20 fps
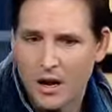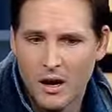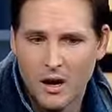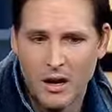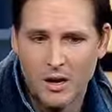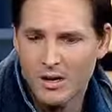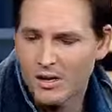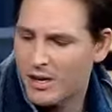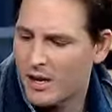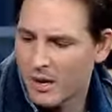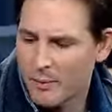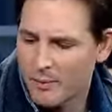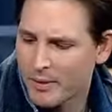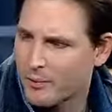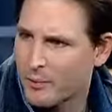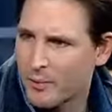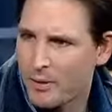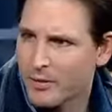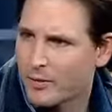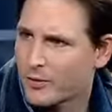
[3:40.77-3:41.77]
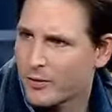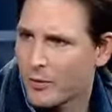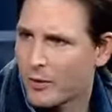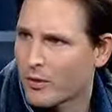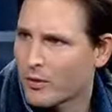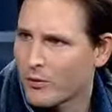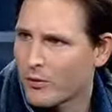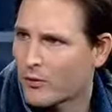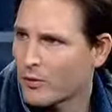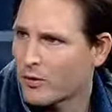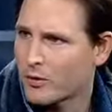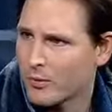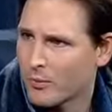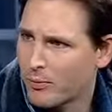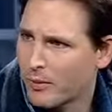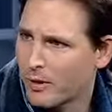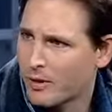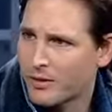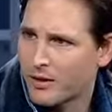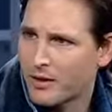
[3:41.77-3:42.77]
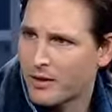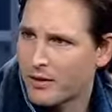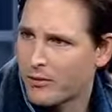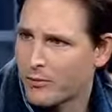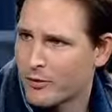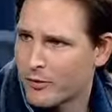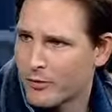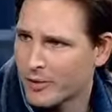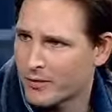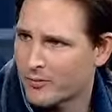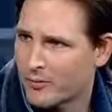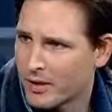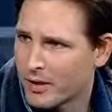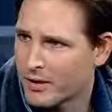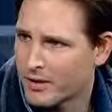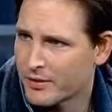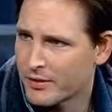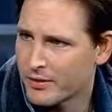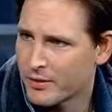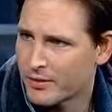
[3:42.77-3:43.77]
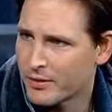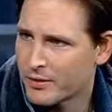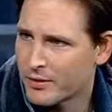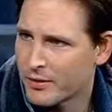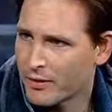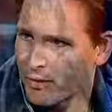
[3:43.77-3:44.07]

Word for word: Uh, any comic book store. You could probably get it at Forbidden Planet too. Mm -hmm.